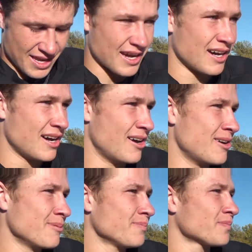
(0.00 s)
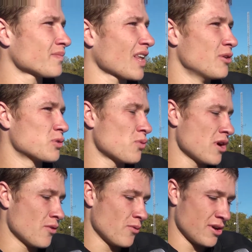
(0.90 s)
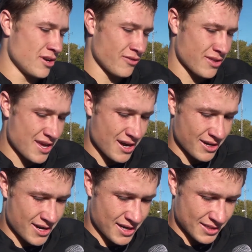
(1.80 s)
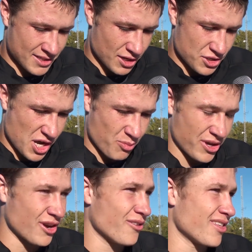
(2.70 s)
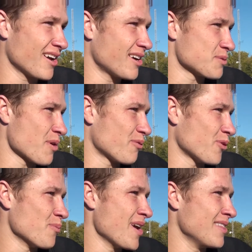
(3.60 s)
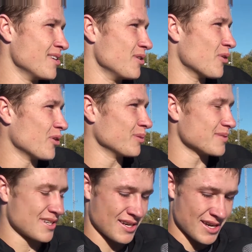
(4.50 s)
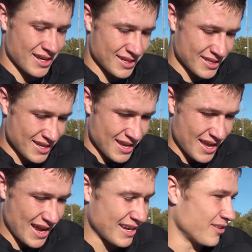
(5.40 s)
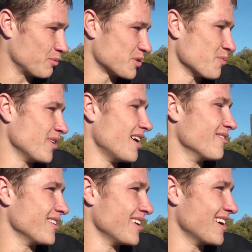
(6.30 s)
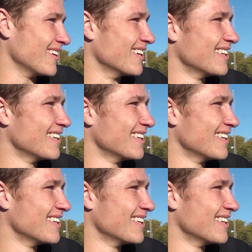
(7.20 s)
Yeah, it was one-on-one over there. I saw JB over there. He's my four-mate in the dorms, and had to give him some love, you know.